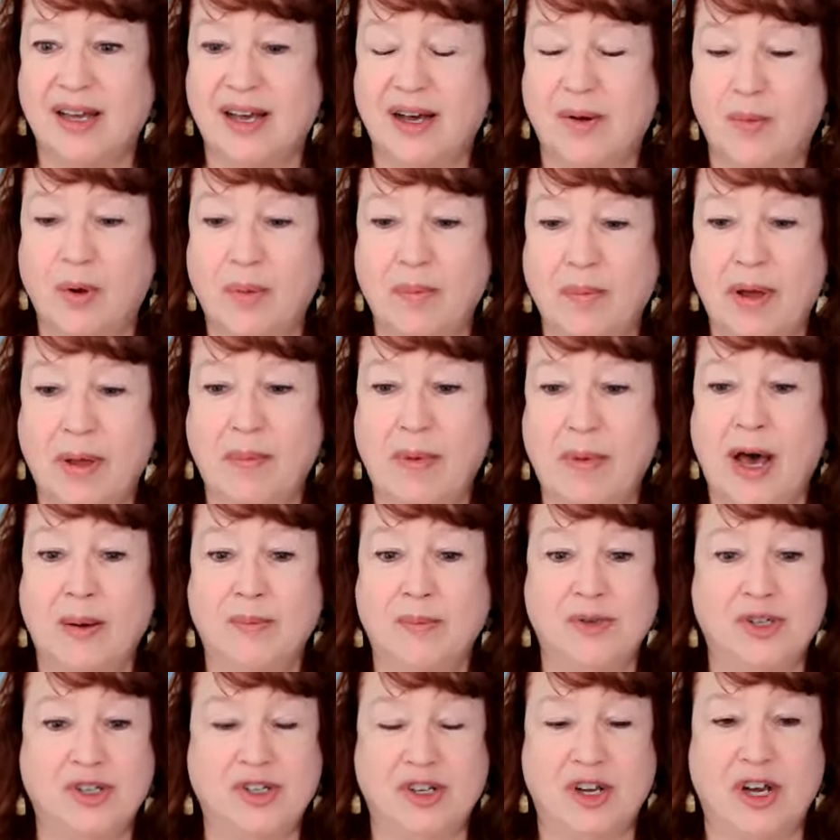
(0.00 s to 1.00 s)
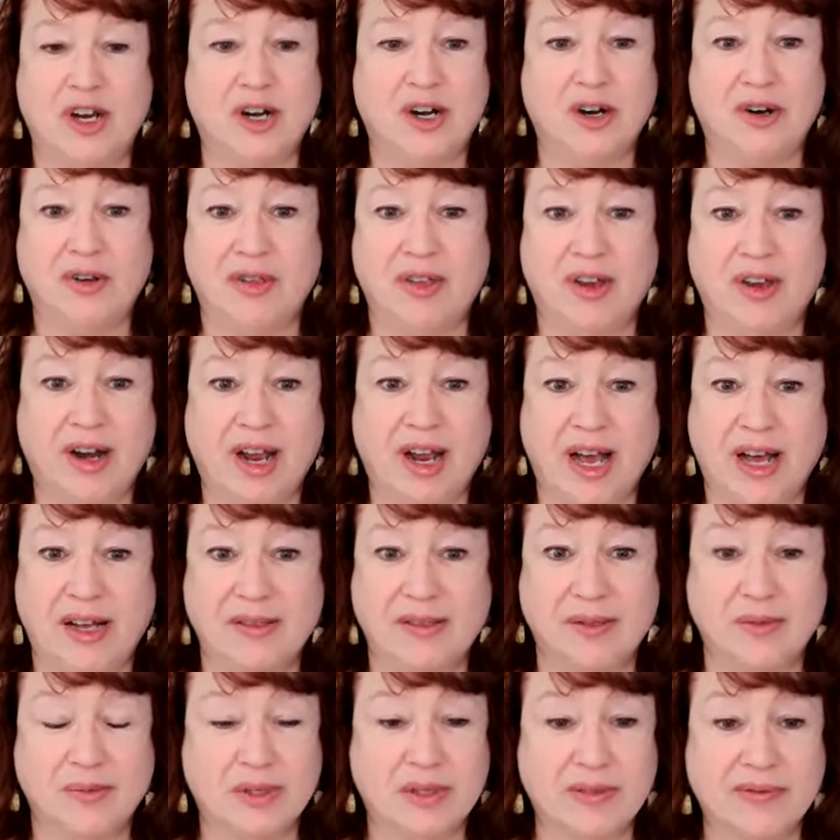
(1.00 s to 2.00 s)
When my mom was younger, their
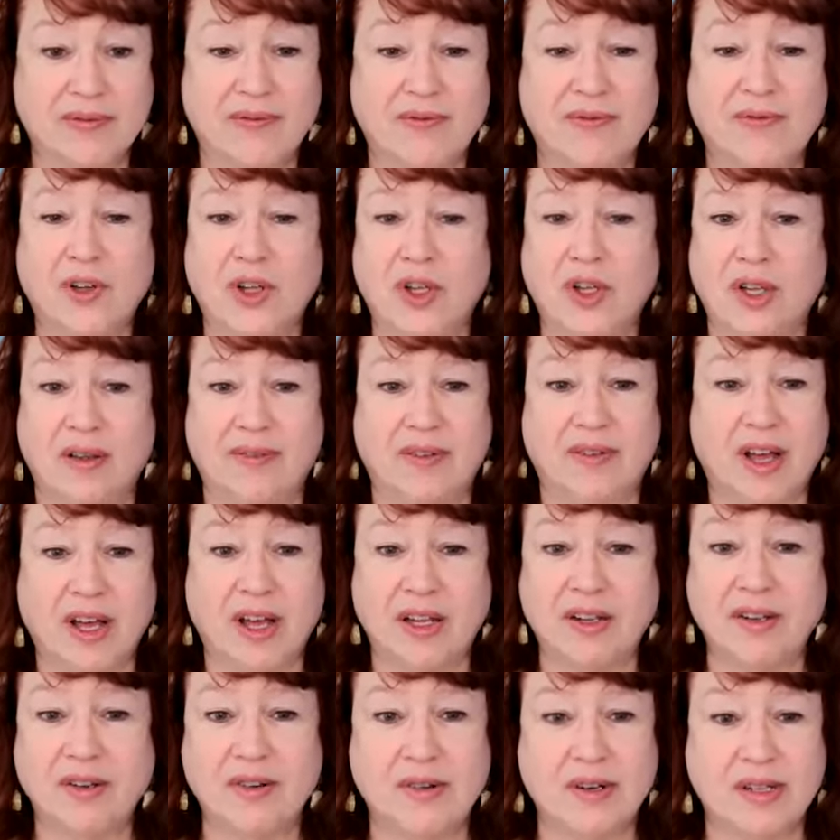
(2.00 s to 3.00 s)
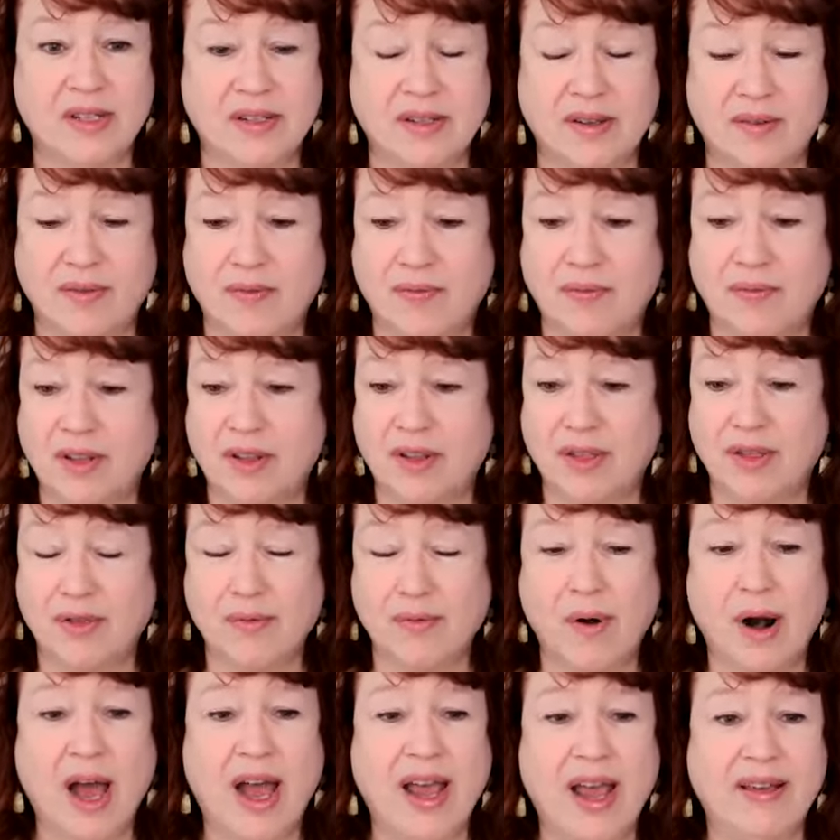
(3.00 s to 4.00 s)
house was full of hundreds of
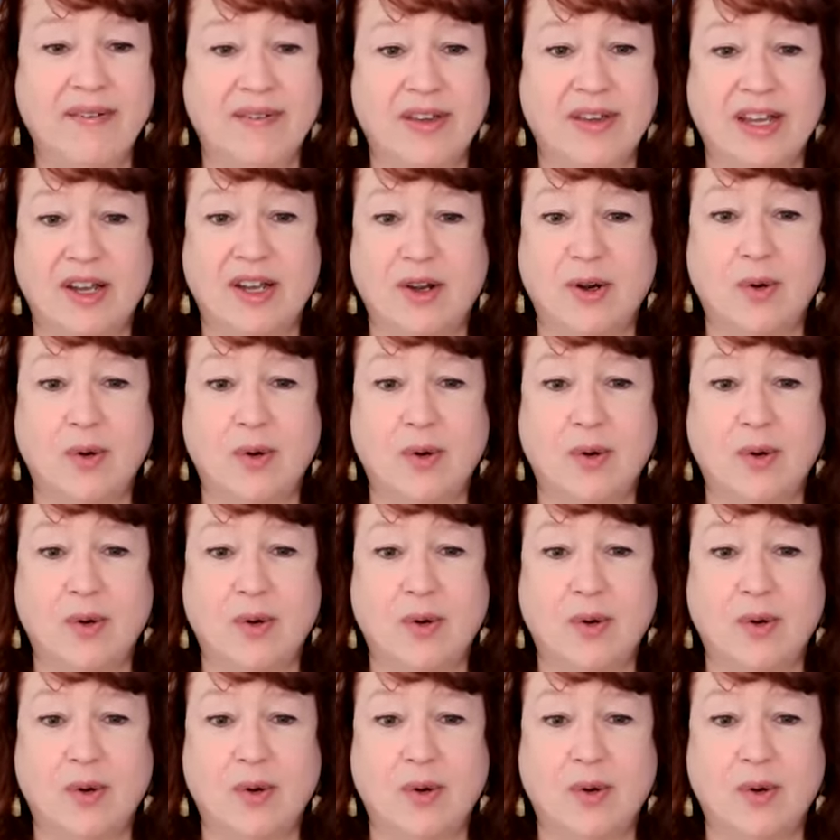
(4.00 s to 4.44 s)
thriving,